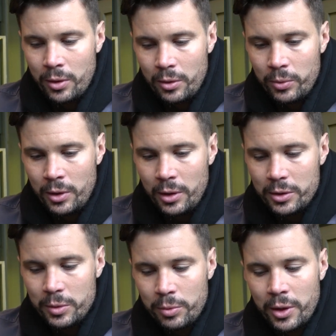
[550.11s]
all really
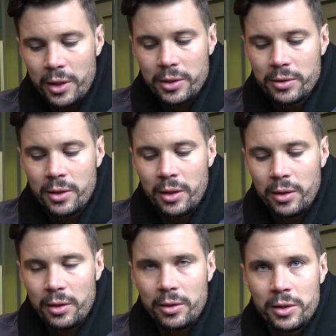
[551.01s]
surprised
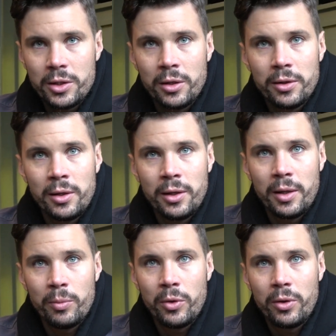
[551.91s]
that John didn't
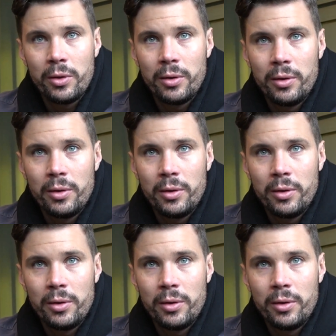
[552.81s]
get more